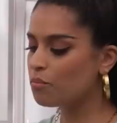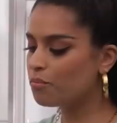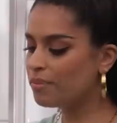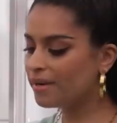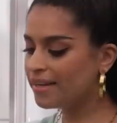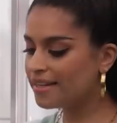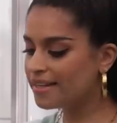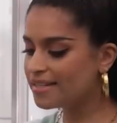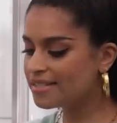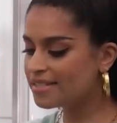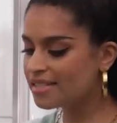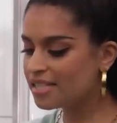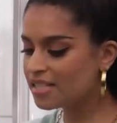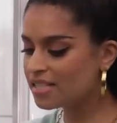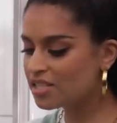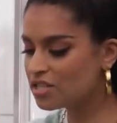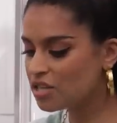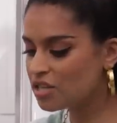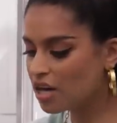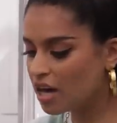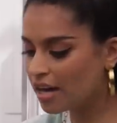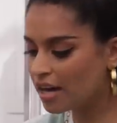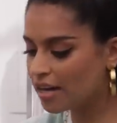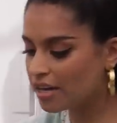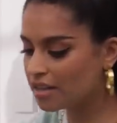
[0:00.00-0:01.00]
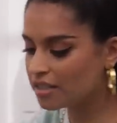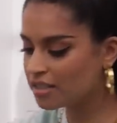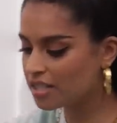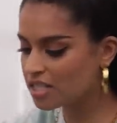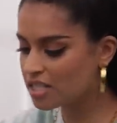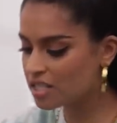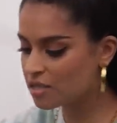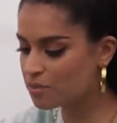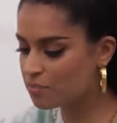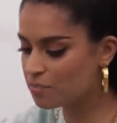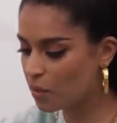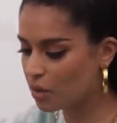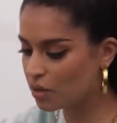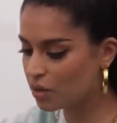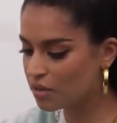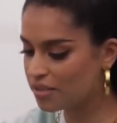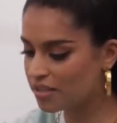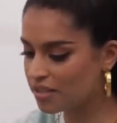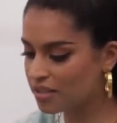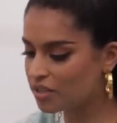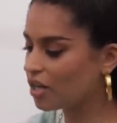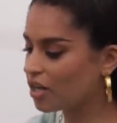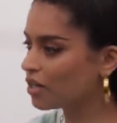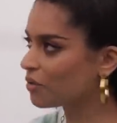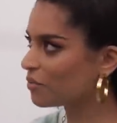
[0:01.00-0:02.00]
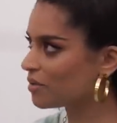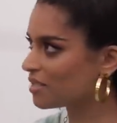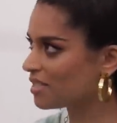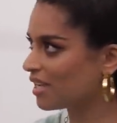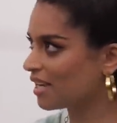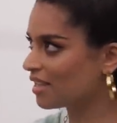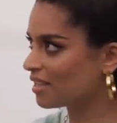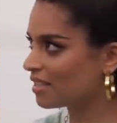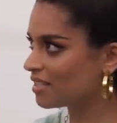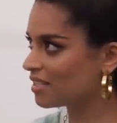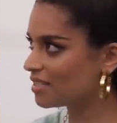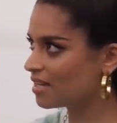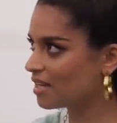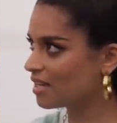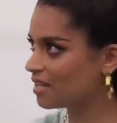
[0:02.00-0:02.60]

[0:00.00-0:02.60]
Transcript: But is this not, this small thing not a recycling